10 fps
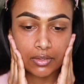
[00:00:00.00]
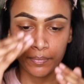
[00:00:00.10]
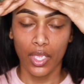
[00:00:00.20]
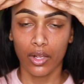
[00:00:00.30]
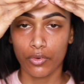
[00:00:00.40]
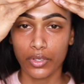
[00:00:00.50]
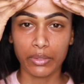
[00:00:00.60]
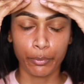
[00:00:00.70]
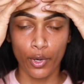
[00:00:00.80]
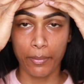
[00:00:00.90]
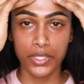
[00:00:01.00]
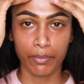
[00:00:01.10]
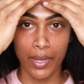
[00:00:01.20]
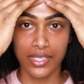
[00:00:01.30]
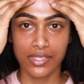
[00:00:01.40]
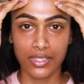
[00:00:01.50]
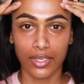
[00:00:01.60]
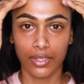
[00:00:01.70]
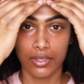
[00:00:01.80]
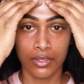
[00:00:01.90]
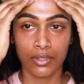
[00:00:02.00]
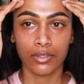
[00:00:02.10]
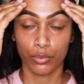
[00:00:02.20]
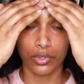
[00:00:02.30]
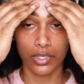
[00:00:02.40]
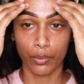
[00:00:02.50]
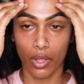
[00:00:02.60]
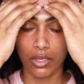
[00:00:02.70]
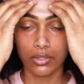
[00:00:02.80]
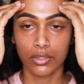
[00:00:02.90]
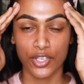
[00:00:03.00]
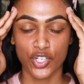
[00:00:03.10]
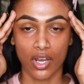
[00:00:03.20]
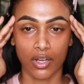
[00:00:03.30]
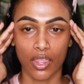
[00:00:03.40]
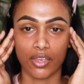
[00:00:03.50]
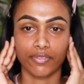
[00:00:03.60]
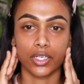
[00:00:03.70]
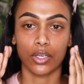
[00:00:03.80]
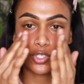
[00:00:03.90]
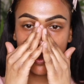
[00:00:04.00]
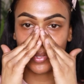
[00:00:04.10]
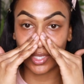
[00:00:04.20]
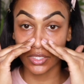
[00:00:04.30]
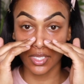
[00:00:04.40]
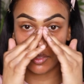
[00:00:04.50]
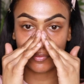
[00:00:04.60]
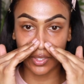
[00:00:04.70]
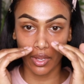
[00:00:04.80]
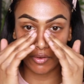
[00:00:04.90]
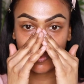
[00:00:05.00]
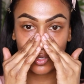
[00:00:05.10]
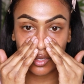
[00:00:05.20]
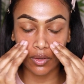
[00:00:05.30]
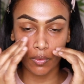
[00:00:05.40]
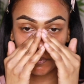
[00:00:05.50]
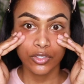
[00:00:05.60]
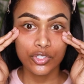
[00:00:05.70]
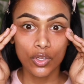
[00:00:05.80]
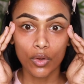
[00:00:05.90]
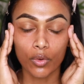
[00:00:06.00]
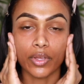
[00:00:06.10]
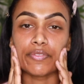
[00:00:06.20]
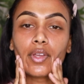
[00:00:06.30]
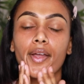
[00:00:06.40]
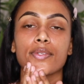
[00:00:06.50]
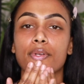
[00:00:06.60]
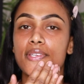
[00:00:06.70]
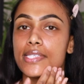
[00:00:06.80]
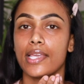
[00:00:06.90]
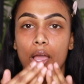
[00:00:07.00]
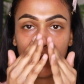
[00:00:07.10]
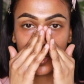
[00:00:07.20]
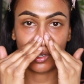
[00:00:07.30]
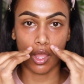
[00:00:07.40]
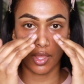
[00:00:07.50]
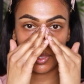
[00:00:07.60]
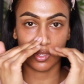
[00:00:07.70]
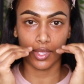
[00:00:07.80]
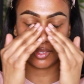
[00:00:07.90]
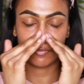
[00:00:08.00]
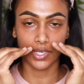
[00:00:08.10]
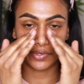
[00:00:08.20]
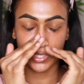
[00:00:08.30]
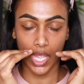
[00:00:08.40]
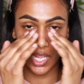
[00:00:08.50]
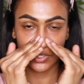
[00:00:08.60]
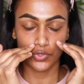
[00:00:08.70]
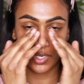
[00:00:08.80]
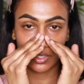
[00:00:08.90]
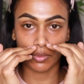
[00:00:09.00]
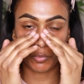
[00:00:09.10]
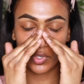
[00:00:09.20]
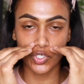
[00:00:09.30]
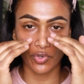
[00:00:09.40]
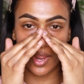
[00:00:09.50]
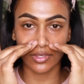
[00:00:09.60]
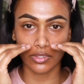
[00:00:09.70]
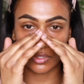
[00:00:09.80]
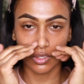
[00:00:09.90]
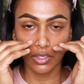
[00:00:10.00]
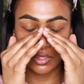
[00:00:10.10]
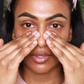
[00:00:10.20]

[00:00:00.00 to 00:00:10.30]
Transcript: I already prepped my skin really well. I shot another video, I shot my self-care video. So if you guys wanna see how I got a very hydrated, moisturized look,